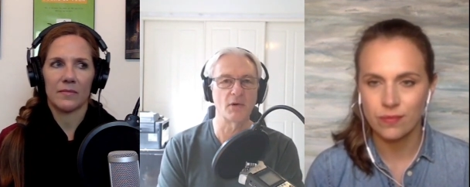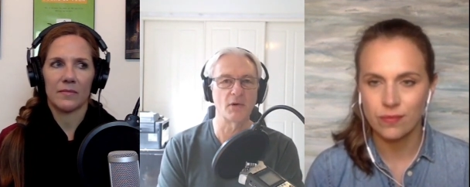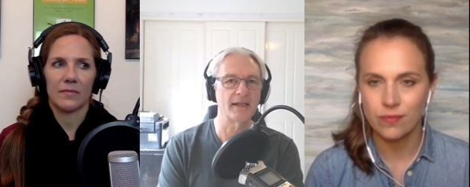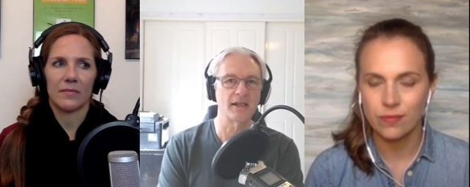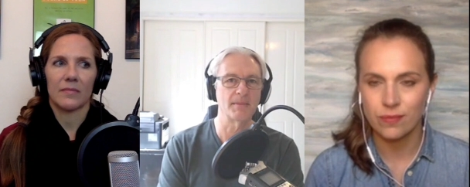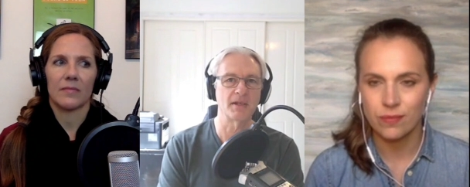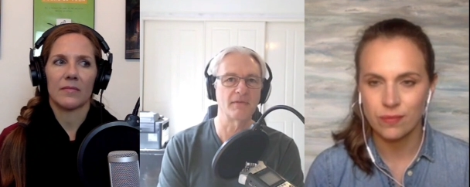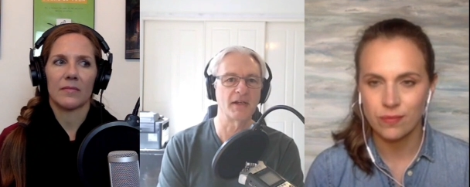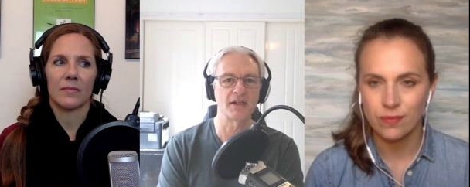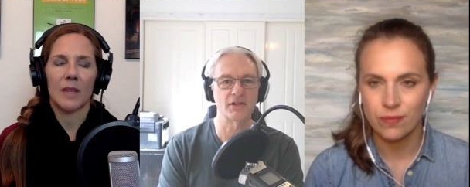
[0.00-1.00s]
Speaker 1: have a YA
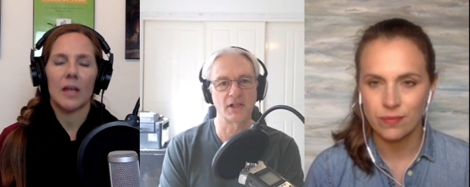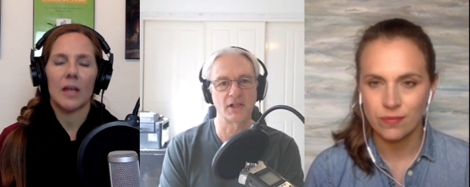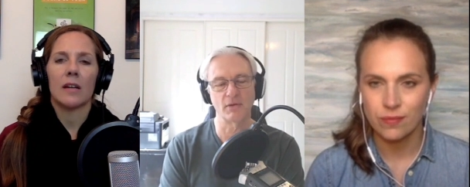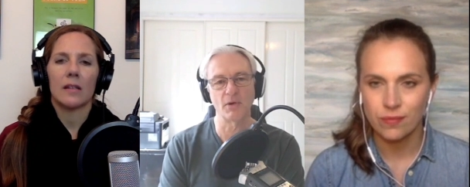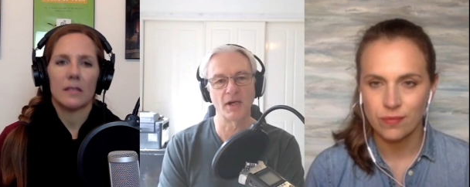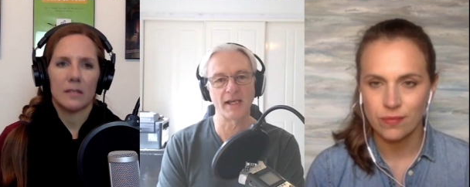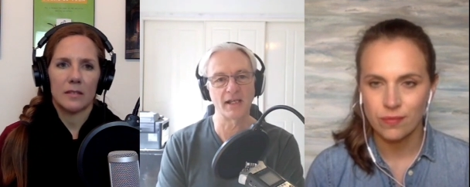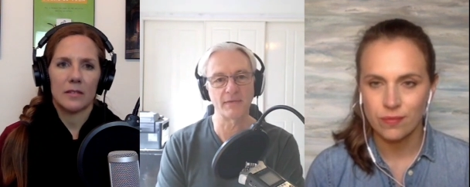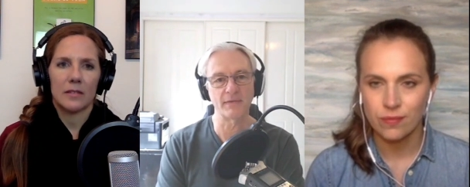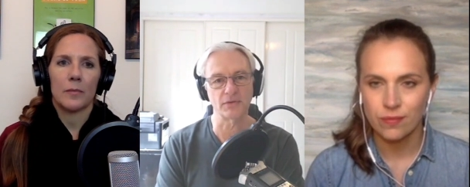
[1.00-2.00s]
coming of age, you can have a
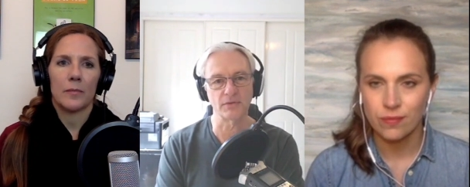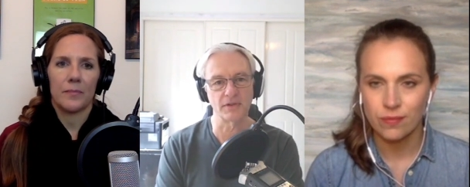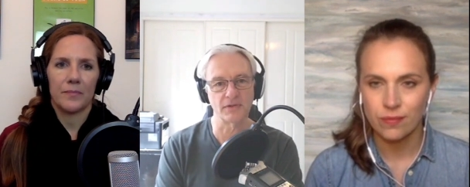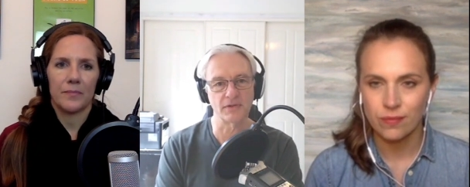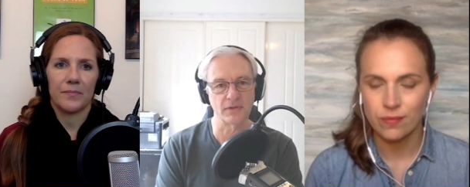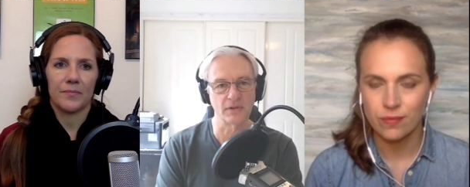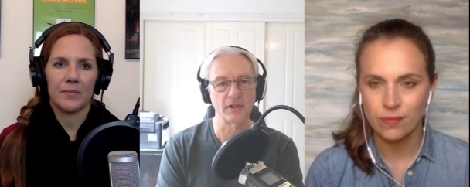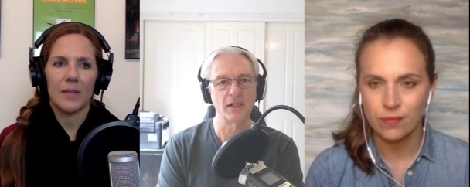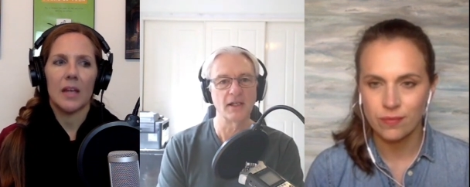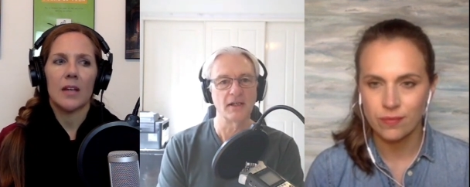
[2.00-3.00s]
YA love story.
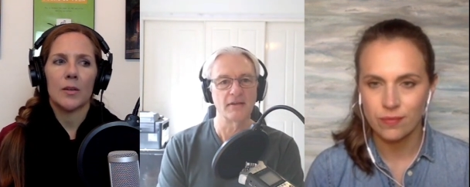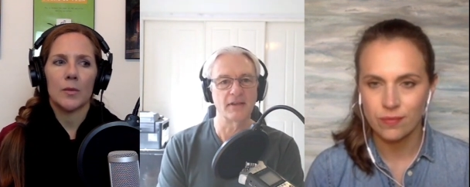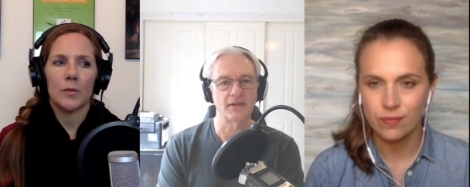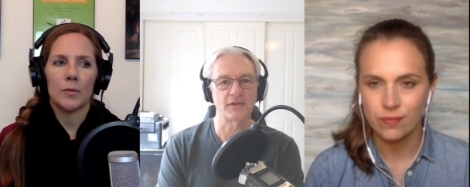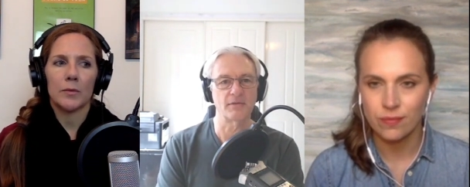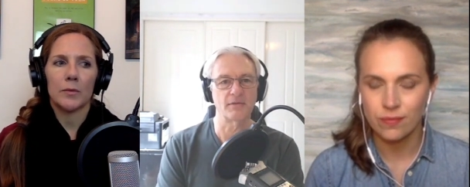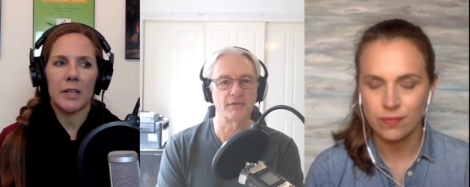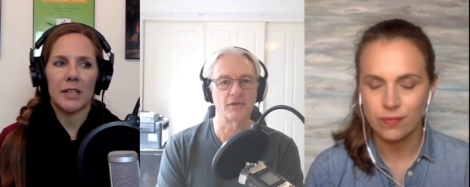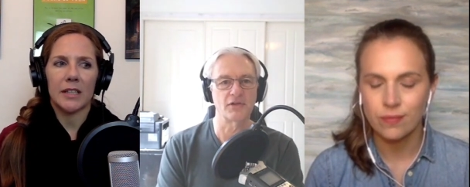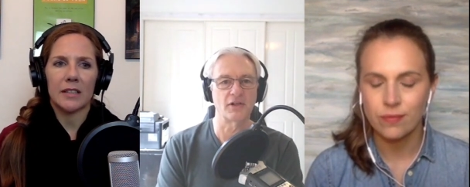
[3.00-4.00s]
So
Speaker 2: that's
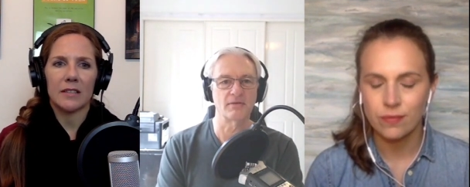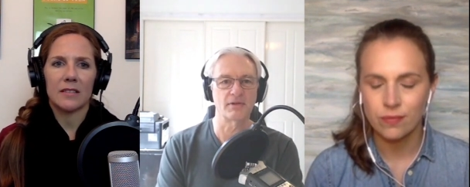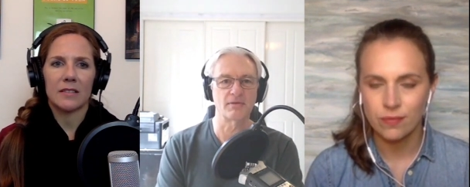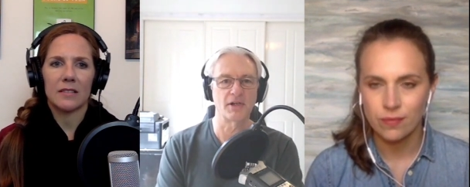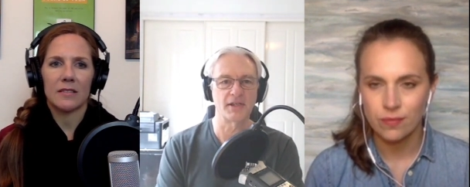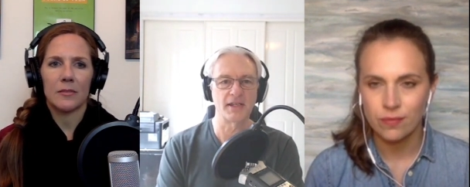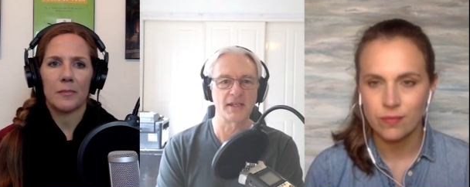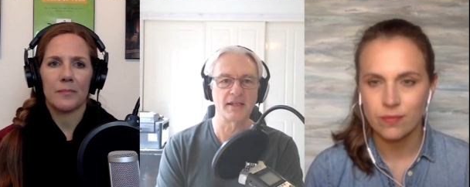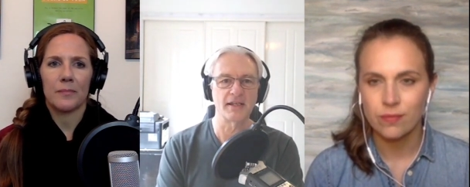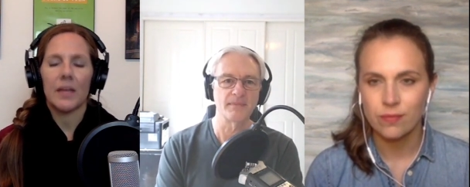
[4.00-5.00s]
three different genres
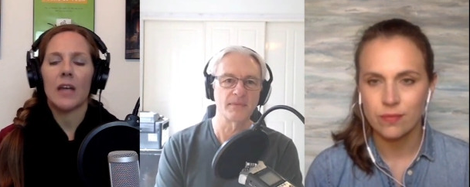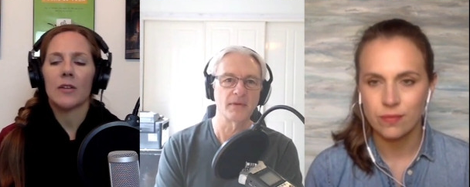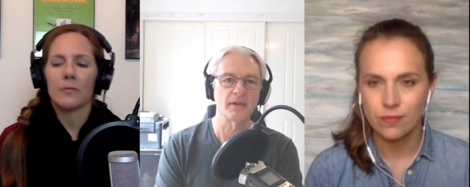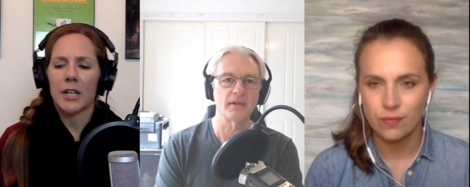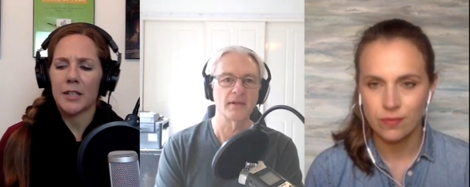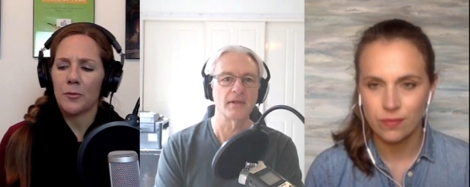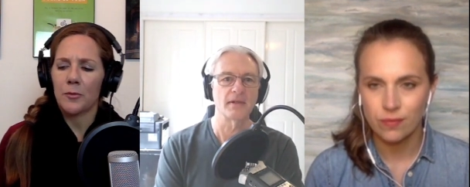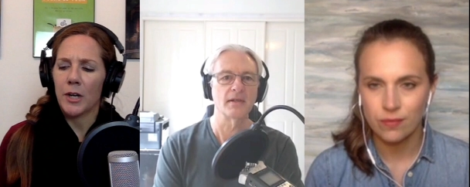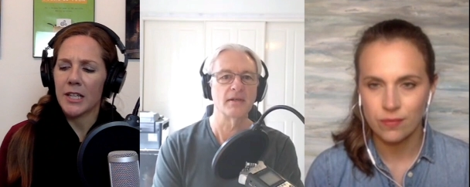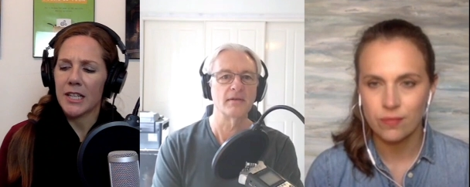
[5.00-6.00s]
right there.
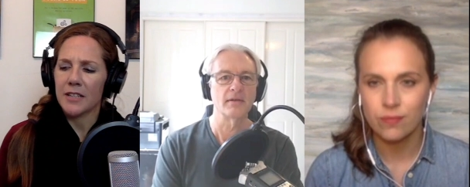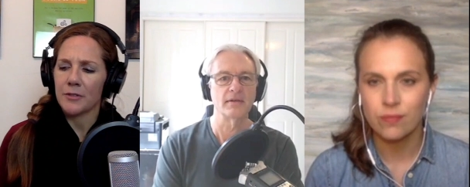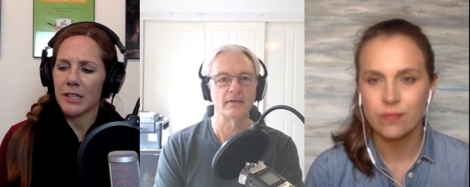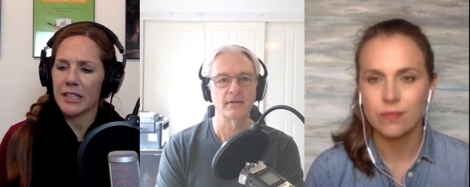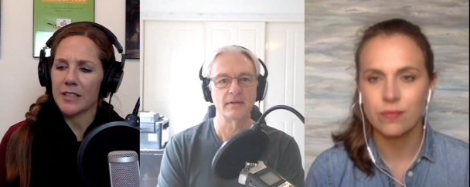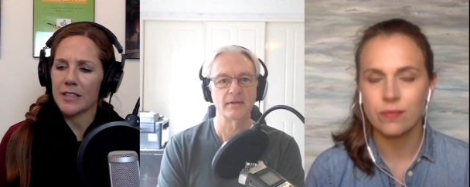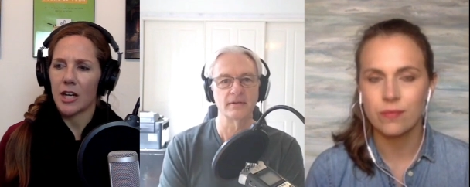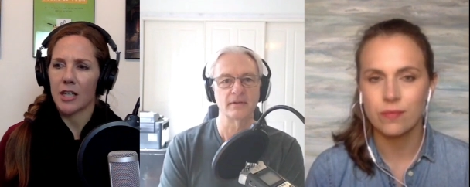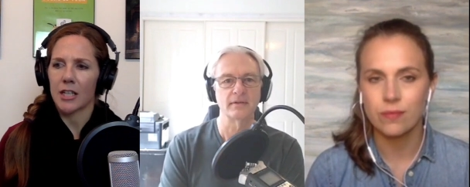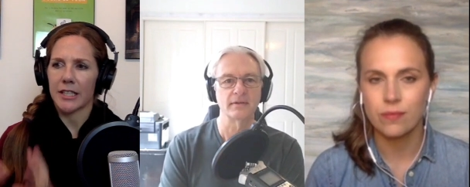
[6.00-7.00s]
Right. YA really
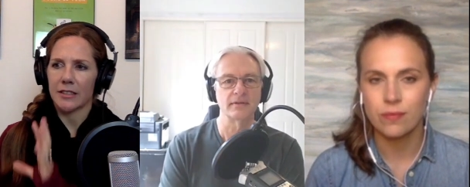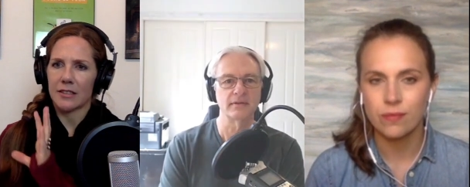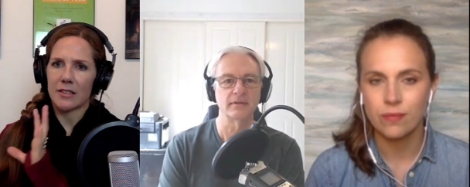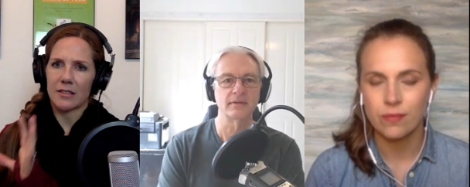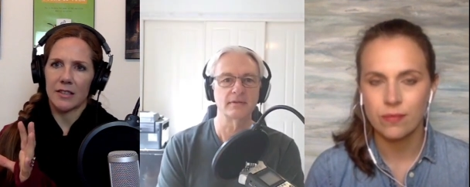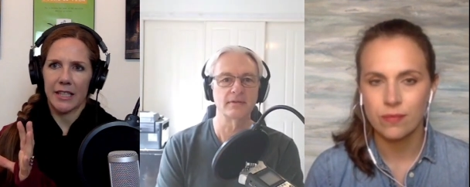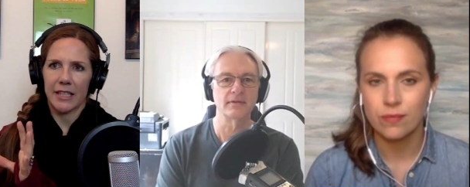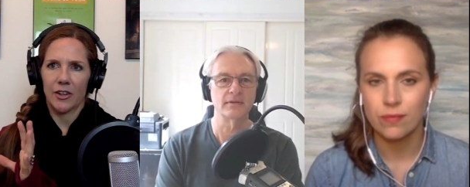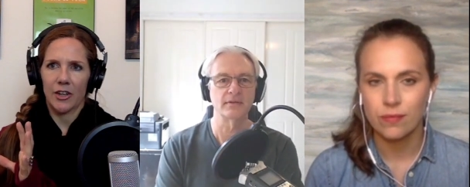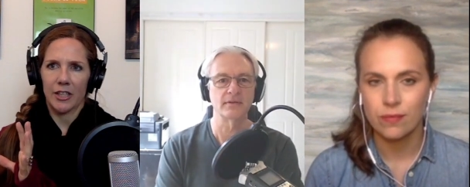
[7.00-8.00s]
targets
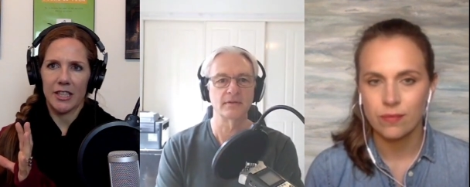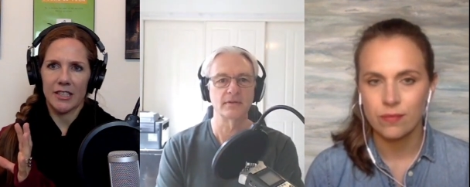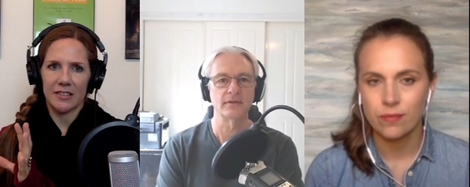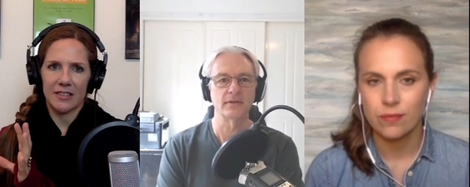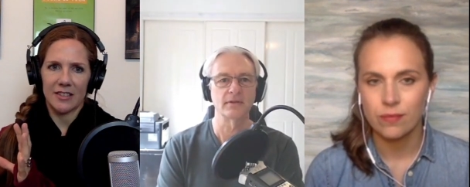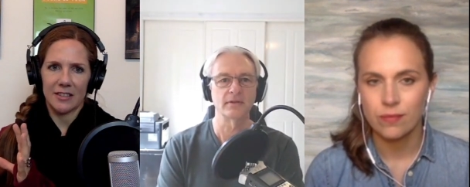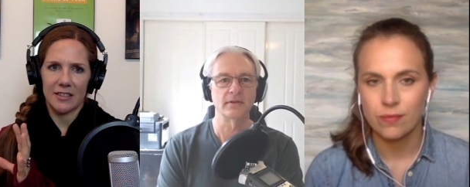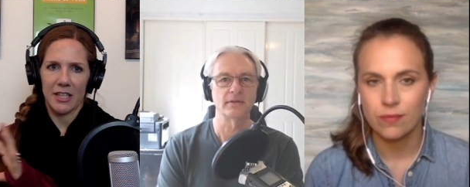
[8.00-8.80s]
an audience. It